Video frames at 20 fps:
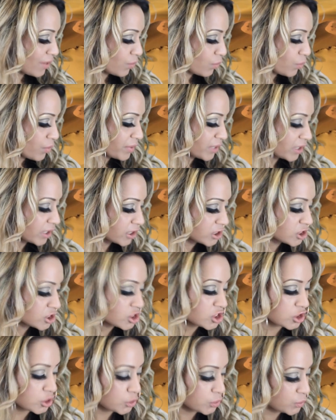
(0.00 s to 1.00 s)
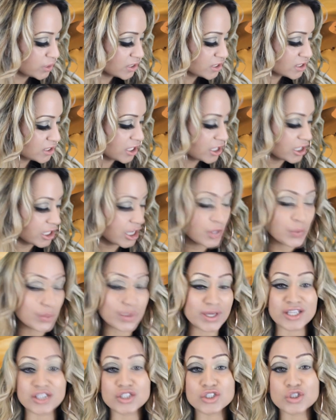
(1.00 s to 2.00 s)
What we're going to do is going to go
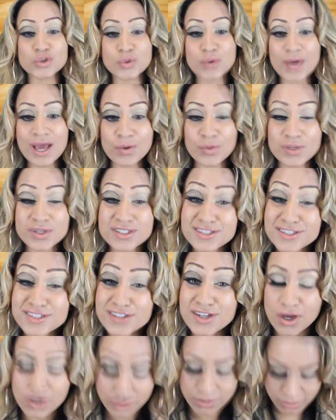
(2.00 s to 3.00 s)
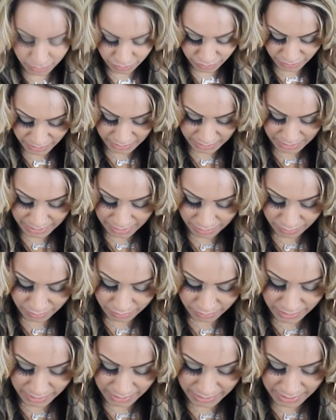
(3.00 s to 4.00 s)
into our darker green now,
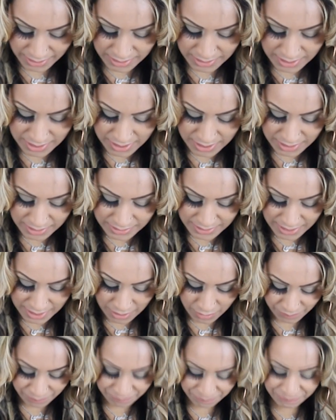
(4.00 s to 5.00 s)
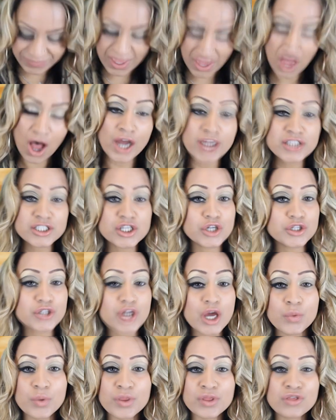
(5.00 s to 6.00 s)
okay? Now, I don't
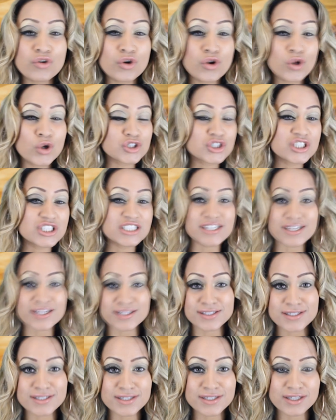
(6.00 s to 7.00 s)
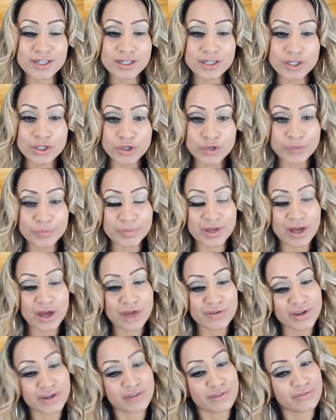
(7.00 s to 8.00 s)
know whether or not she does this in her look, but
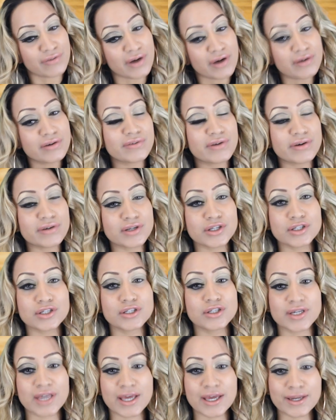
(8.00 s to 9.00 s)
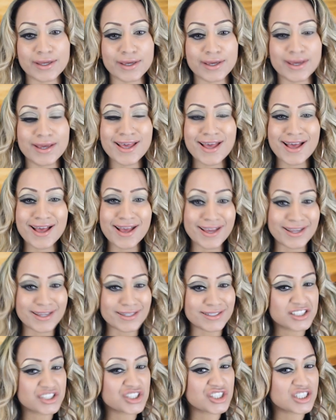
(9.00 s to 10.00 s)
I've had a very, very good look at it,
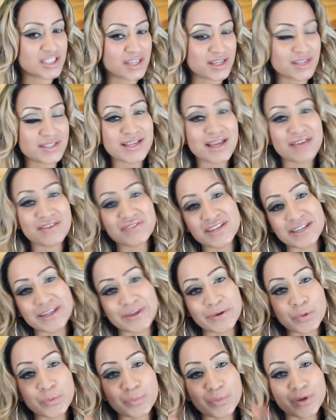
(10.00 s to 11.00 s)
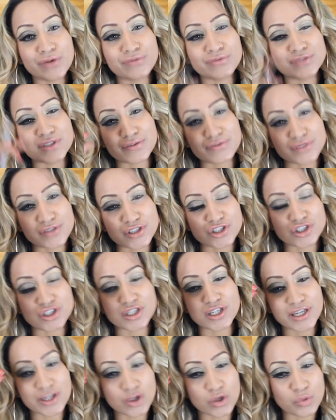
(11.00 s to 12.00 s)
and she does have a little bit of definition,
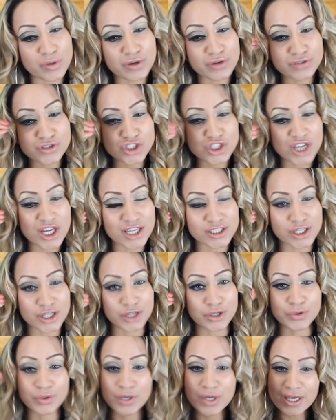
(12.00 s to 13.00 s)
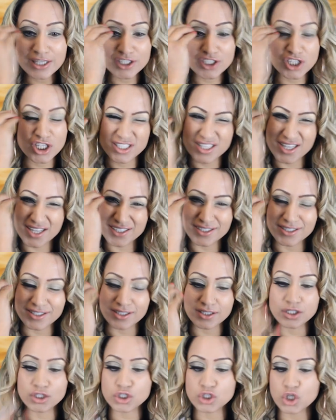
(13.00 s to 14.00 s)
a little bit of shadow just
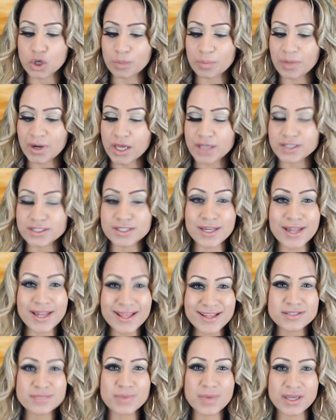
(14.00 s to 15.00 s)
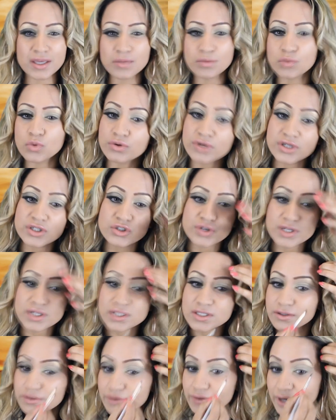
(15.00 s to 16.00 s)
underneath her top line. So let's make it more
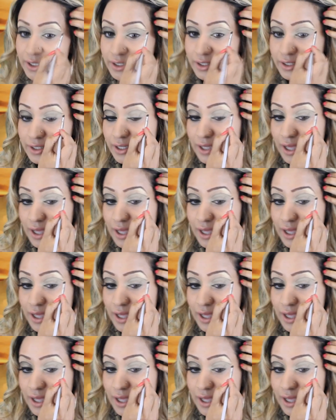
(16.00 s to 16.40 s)
interesting, right?